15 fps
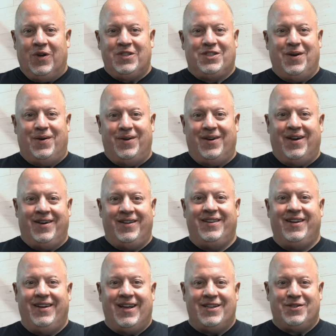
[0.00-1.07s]
What's going on in
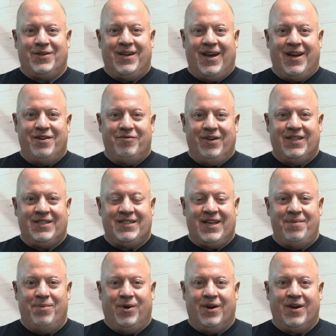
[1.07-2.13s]
the Nassau County real
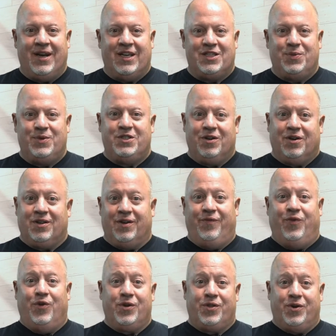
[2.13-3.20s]
estate market as we start the
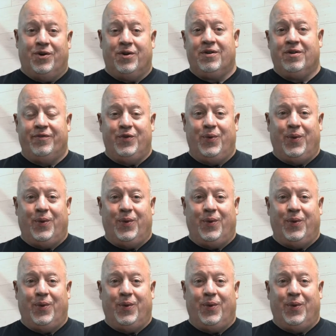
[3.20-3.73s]
fourth quarter of